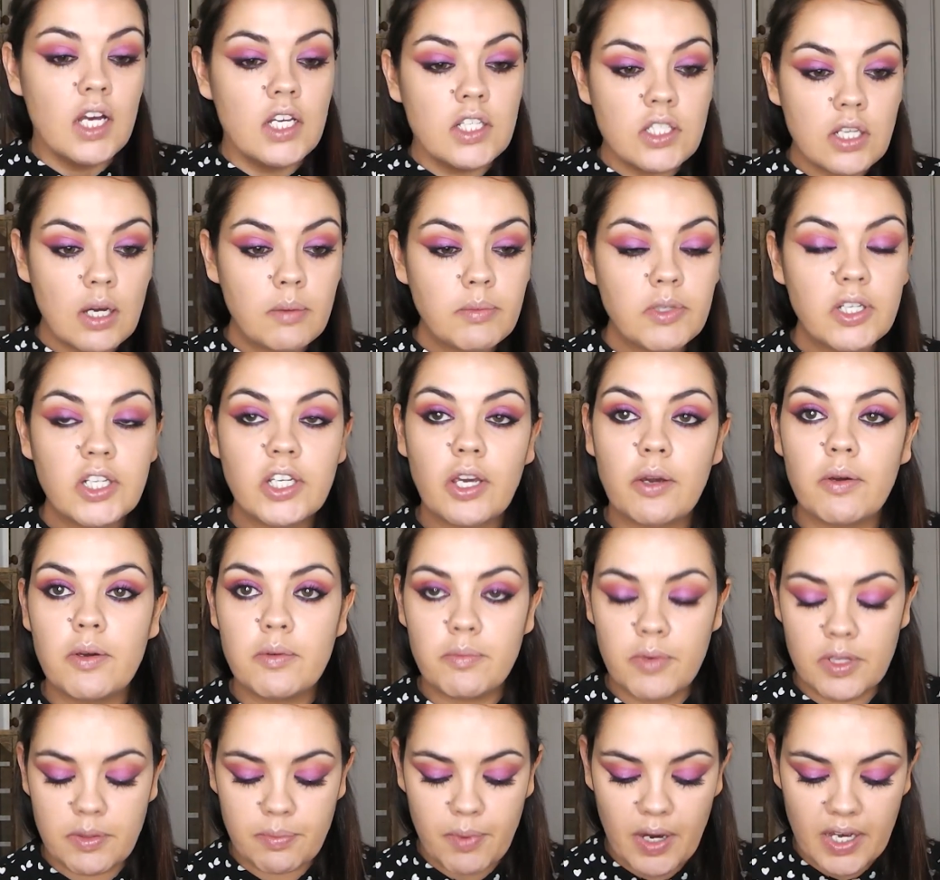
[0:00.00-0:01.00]
So I'm going to go
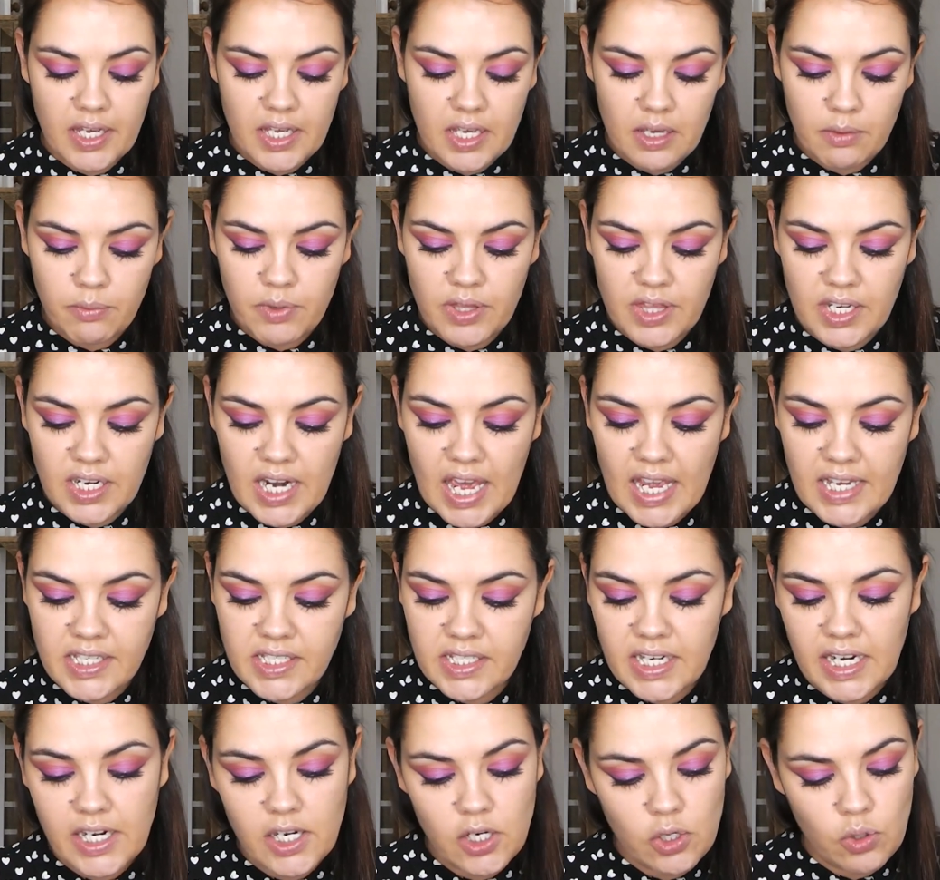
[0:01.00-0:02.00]
in with an
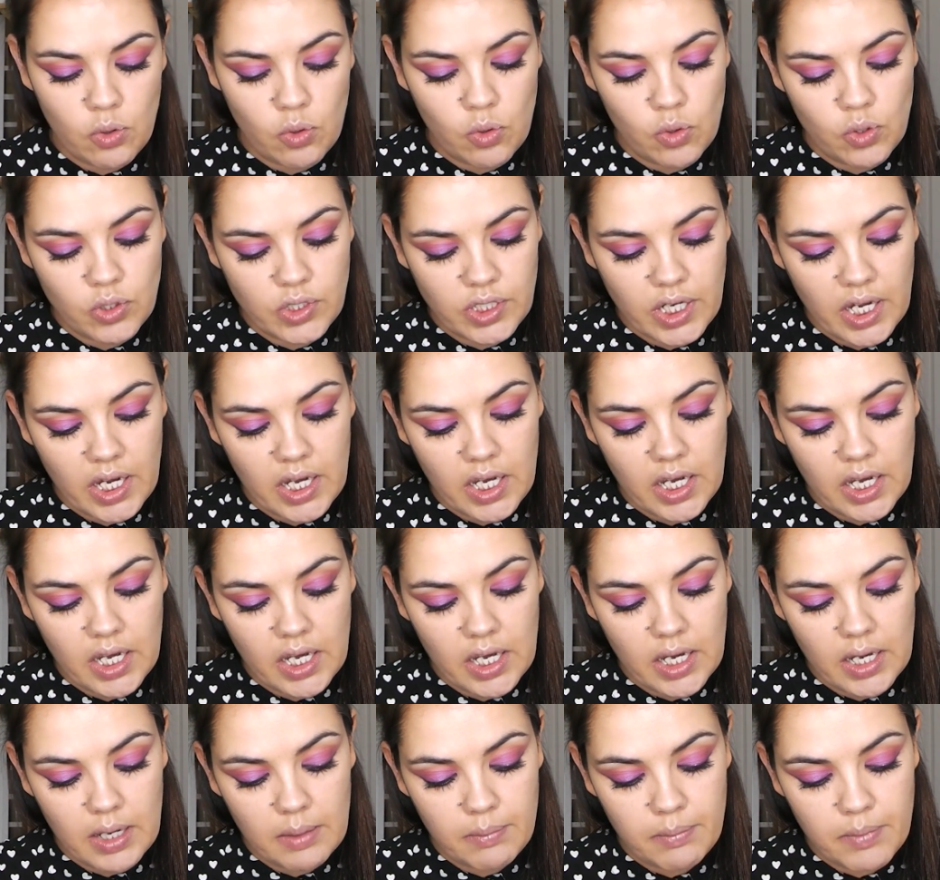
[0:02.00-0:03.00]
Estee
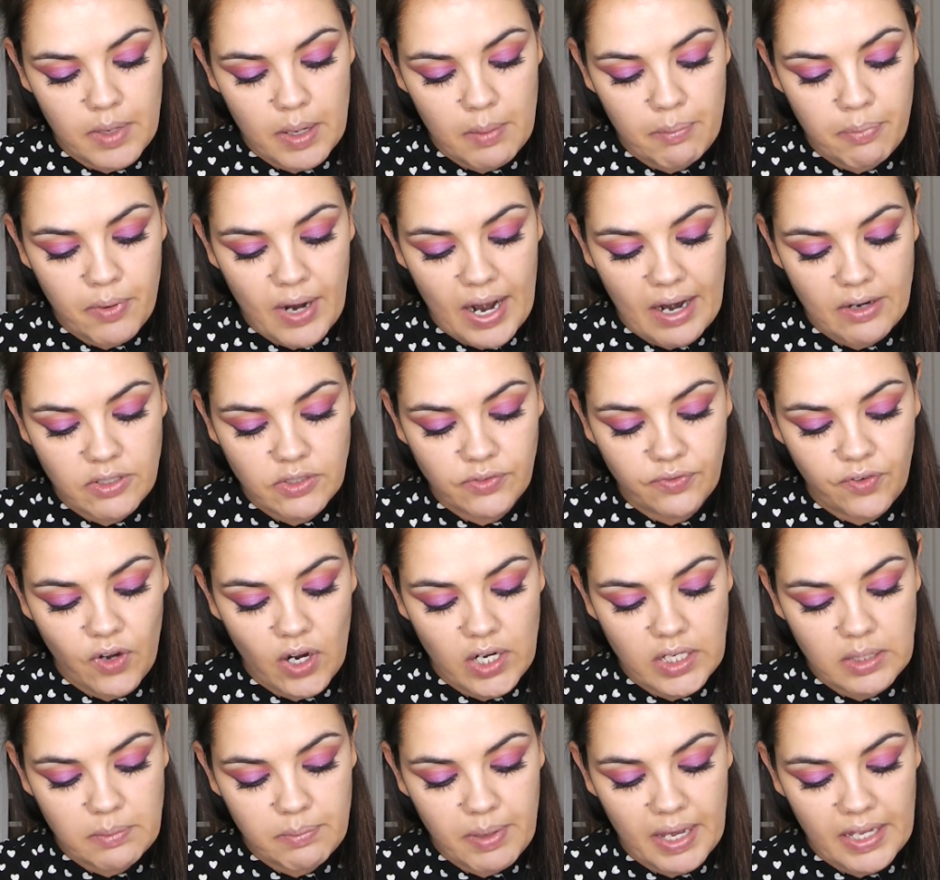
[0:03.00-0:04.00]
Lauder brow
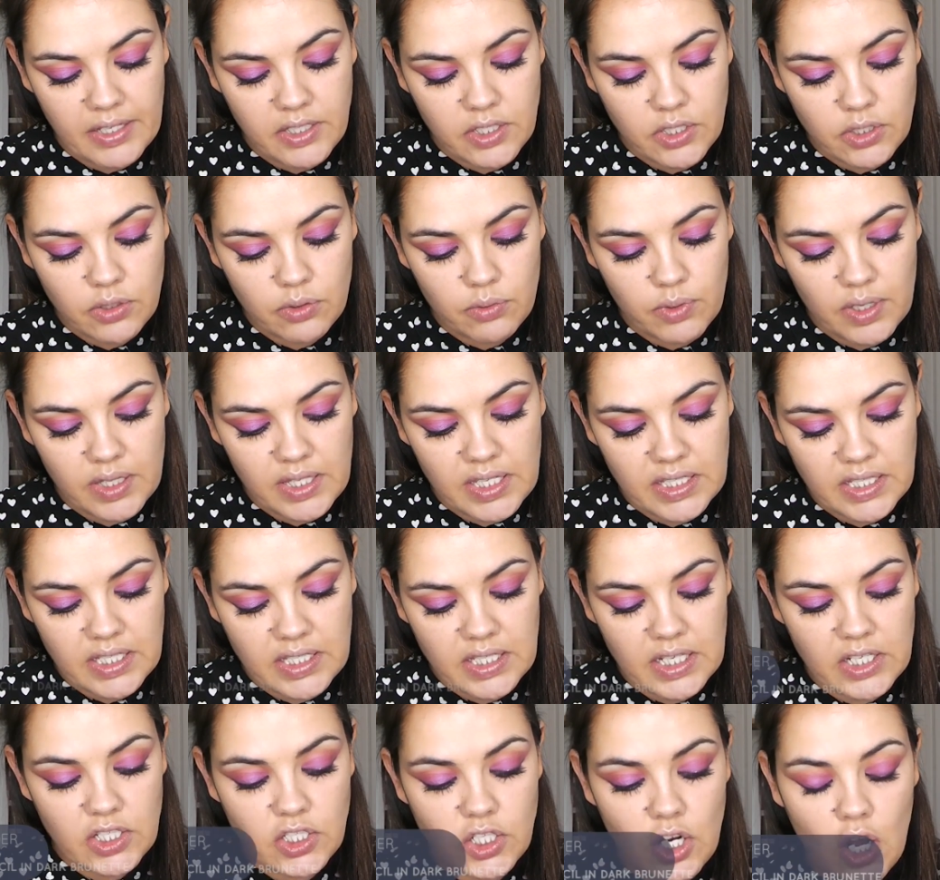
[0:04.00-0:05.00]
defining pencil, and this
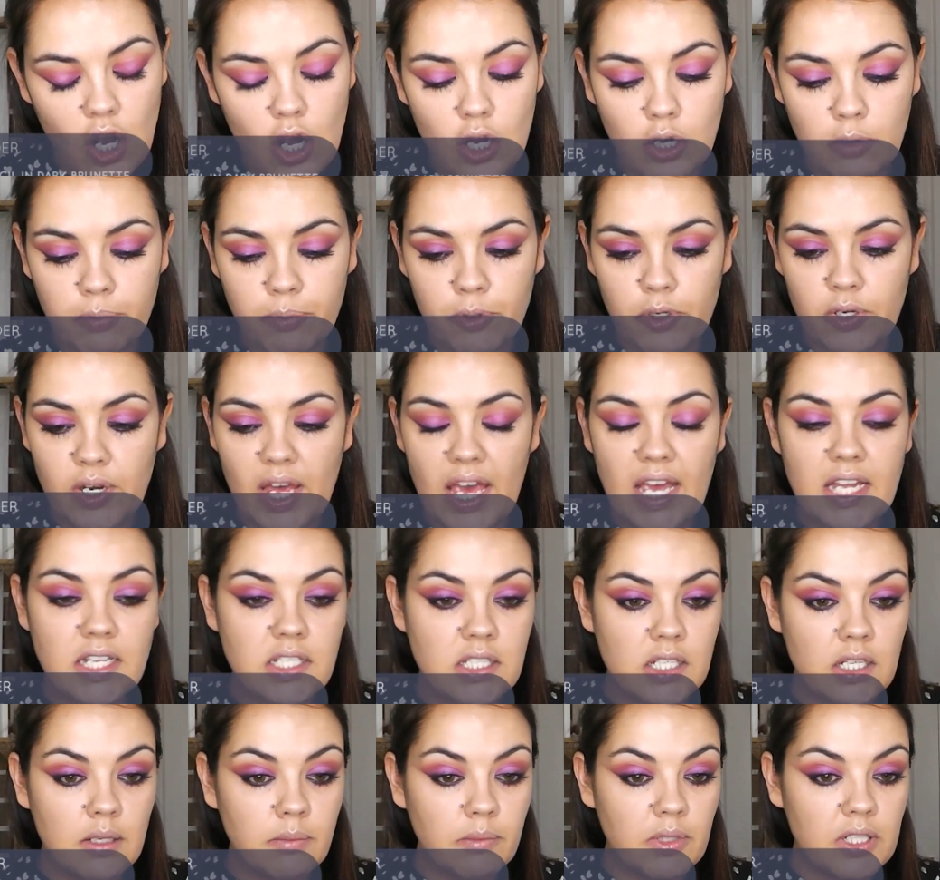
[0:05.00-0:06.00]
is in dark
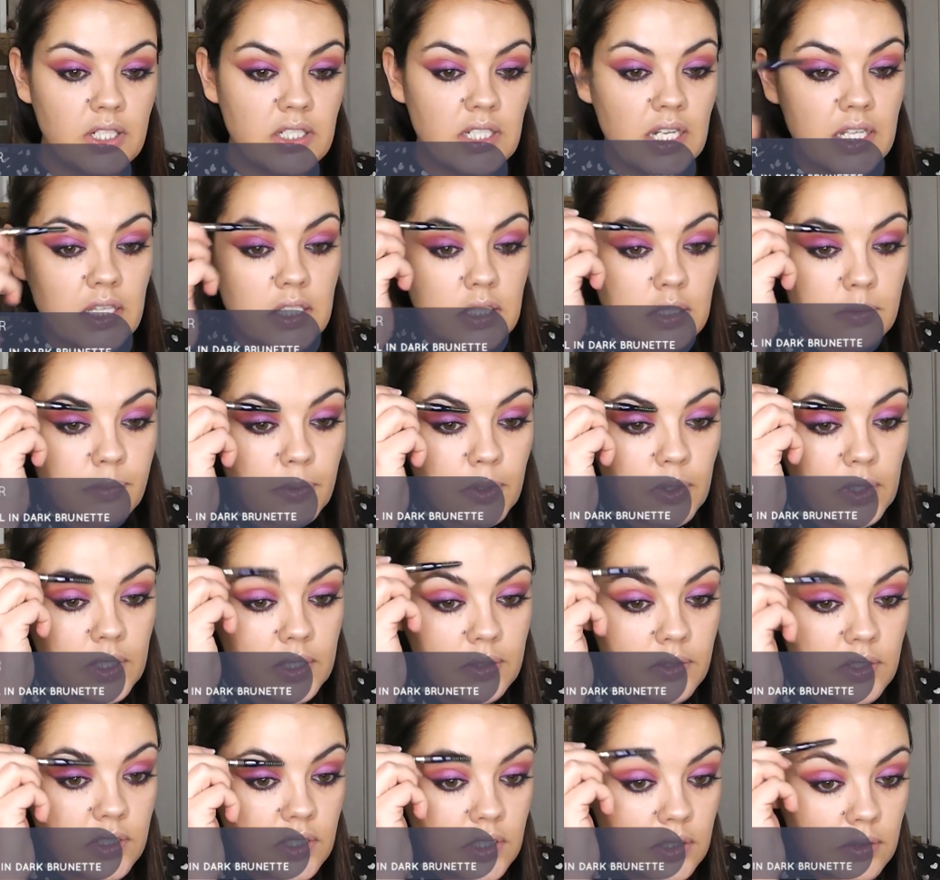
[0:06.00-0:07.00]
brunette, and I'm going to take the spoolie
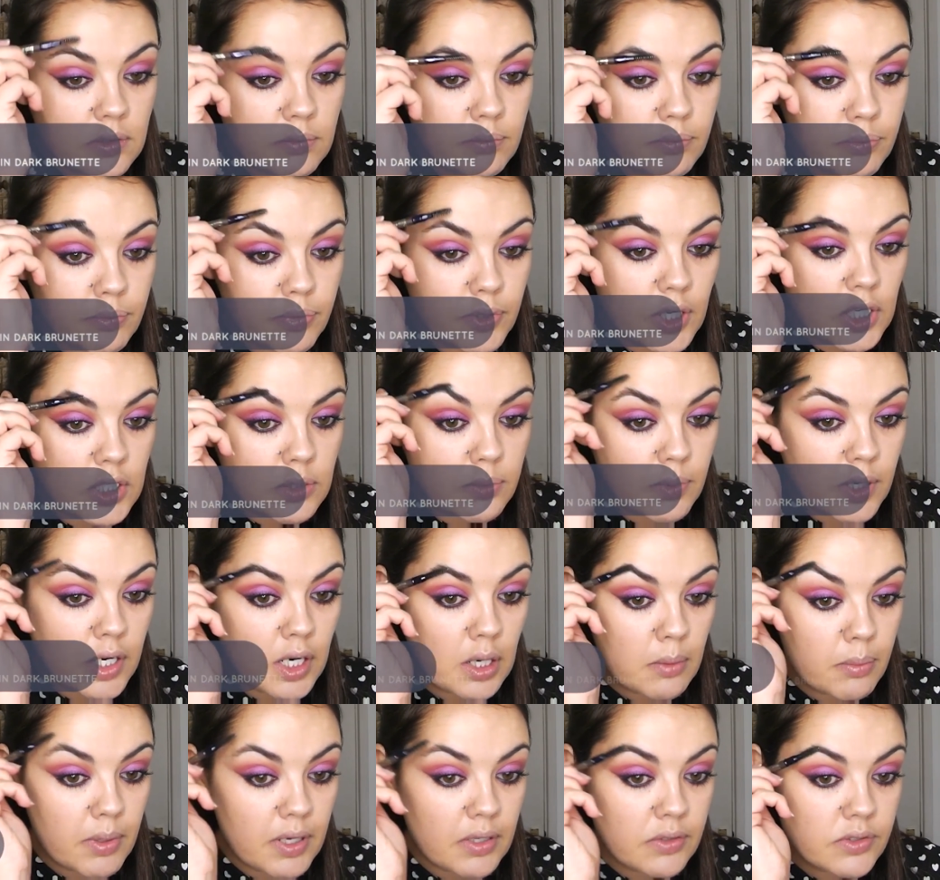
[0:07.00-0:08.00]
and just brush
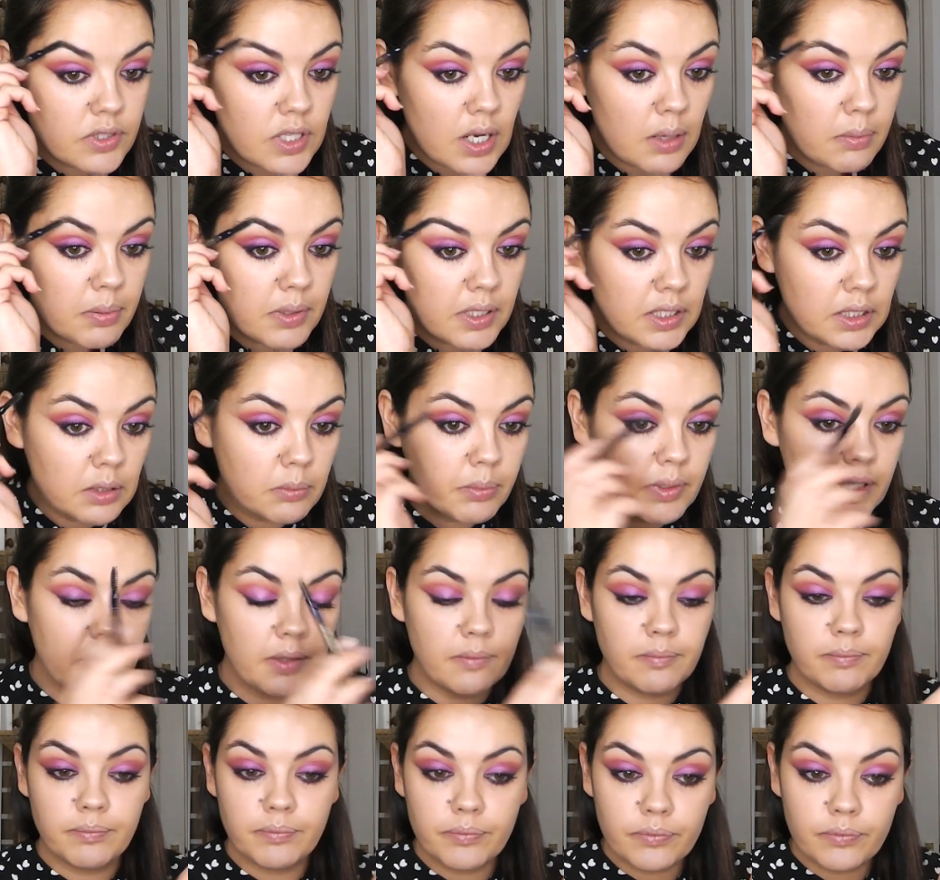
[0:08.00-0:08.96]
my eyebrows up a little bit.